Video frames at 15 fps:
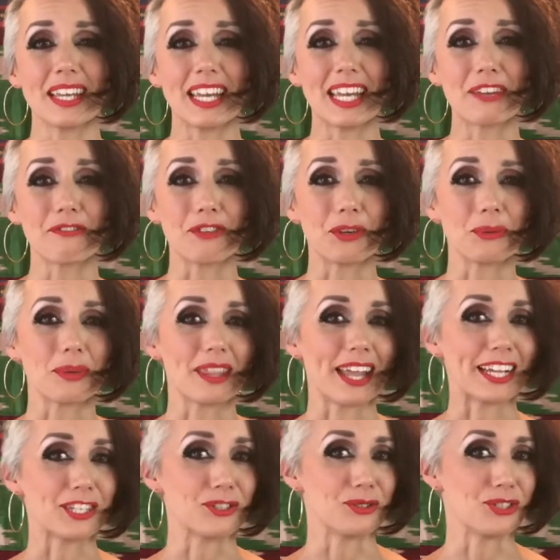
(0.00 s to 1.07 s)
If you would
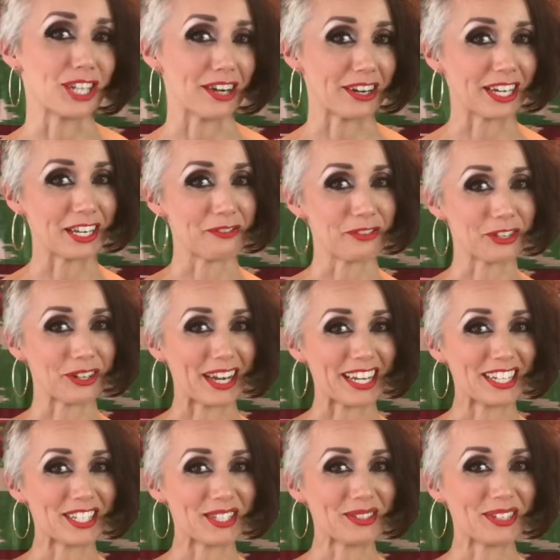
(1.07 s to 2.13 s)
like to share any of your
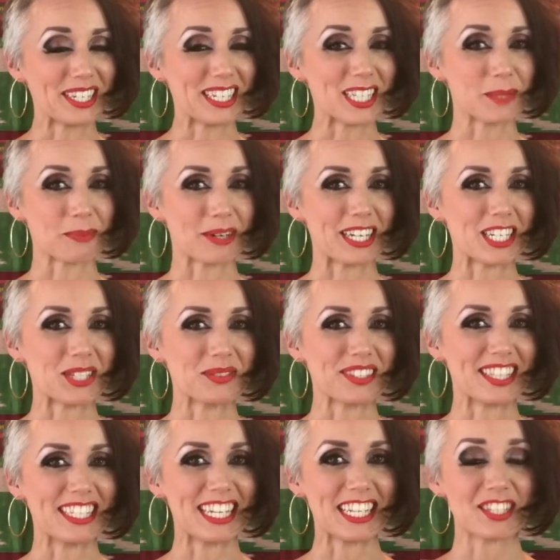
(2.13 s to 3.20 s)
gratitude and inspiration with
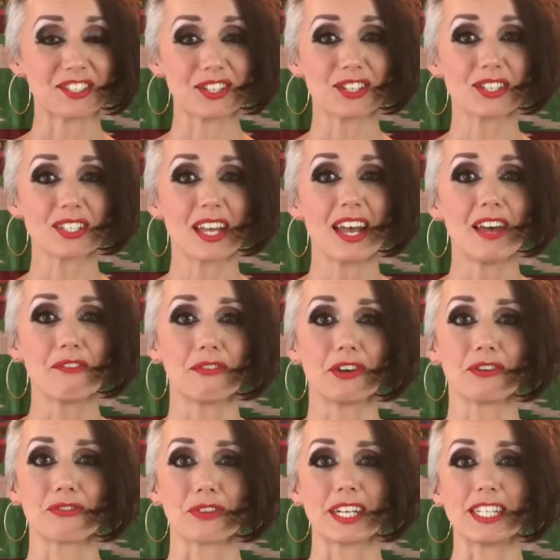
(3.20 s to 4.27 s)
the dancers, feel
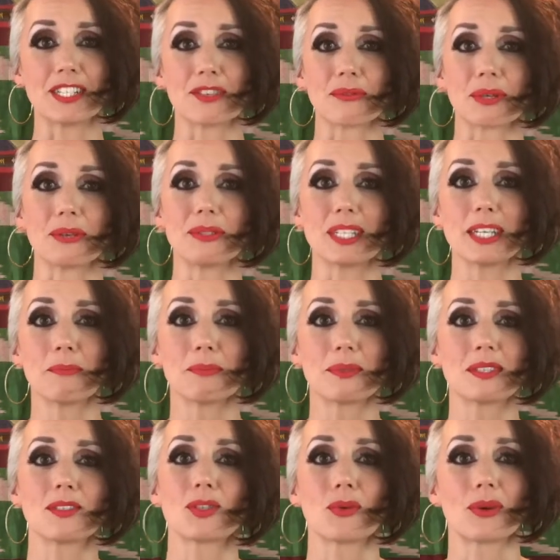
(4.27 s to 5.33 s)
free to throw
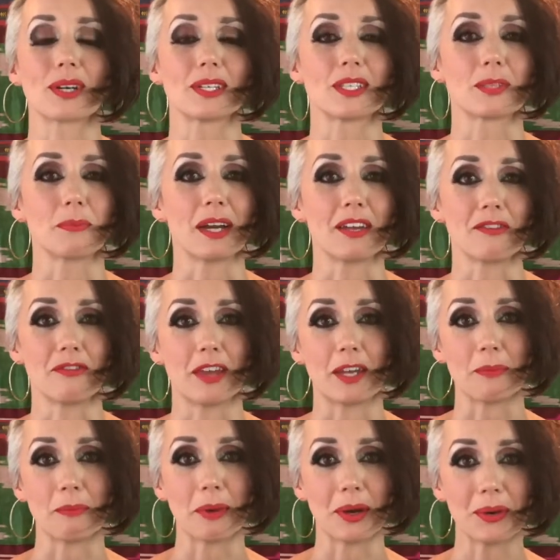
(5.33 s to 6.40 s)
tips towards my
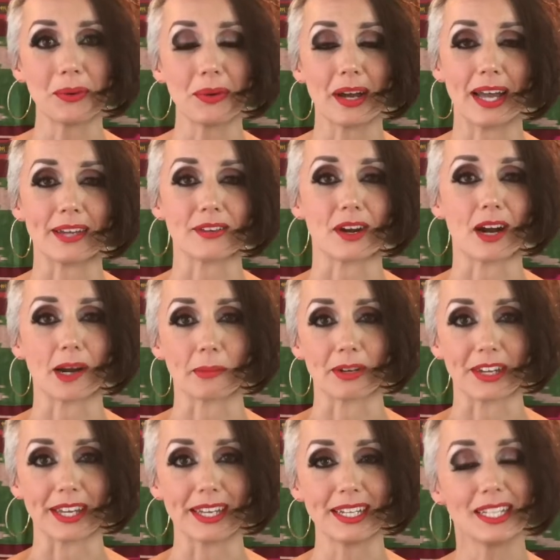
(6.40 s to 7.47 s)
Venmo at
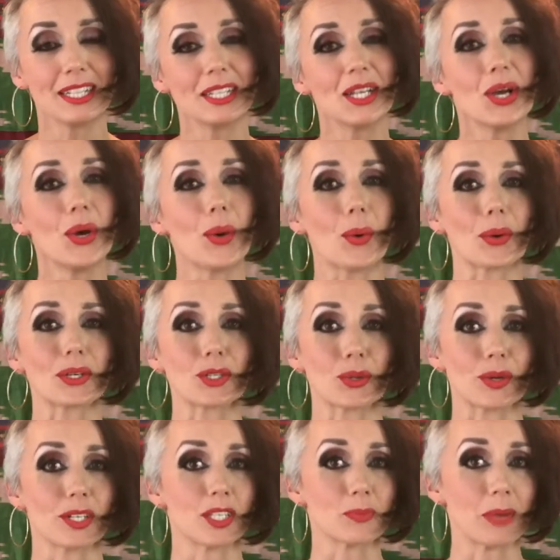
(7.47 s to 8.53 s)
Aubre Hill or
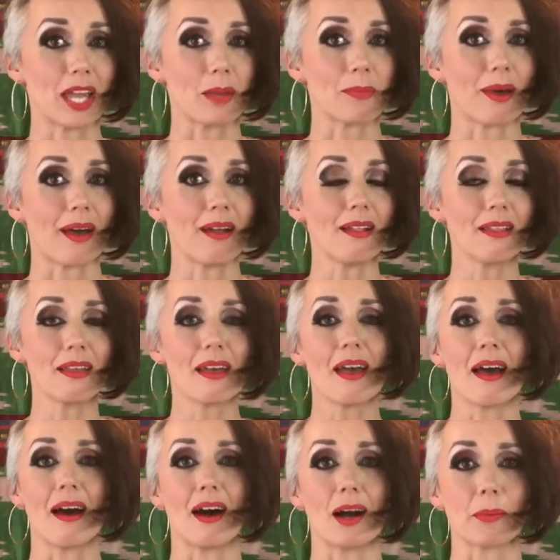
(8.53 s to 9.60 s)
towards PayPal,
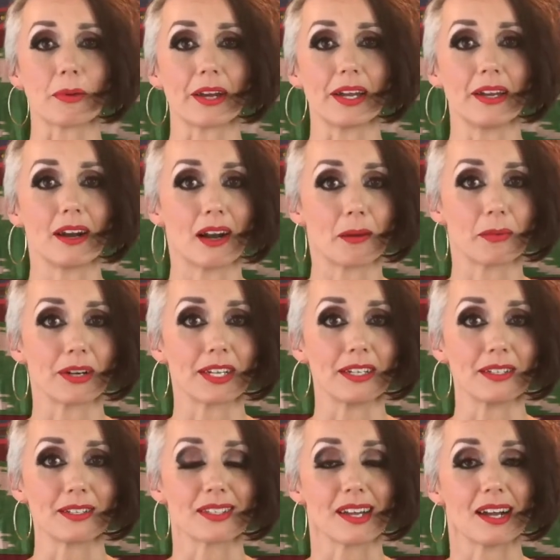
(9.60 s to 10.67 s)

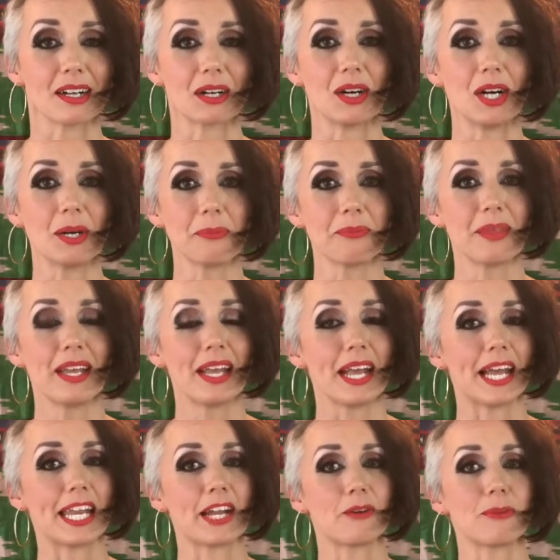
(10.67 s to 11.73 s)
aubre@aubrehill.com,
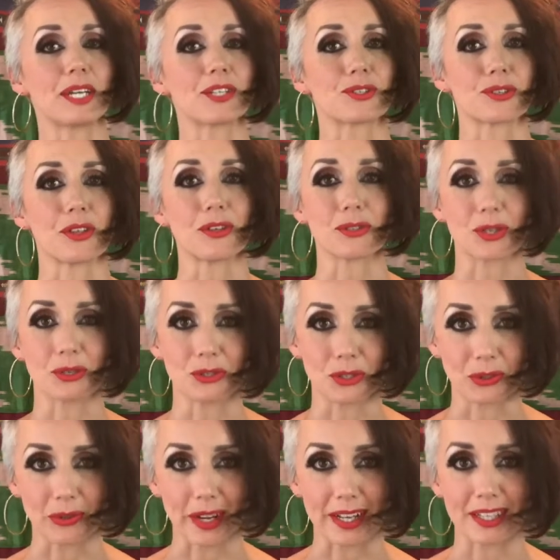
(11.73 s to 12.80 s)
and I'll make sure those go
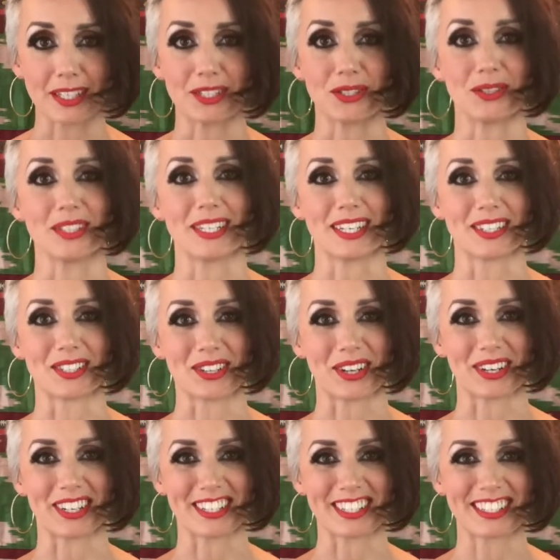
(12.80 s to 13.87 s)
directly to the dance
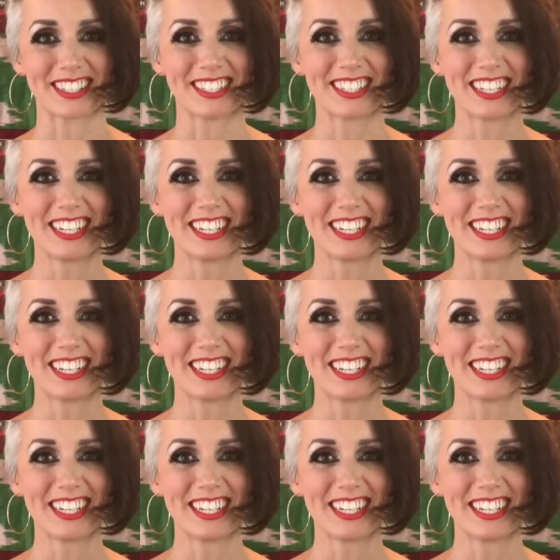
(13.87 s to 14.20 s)
artist.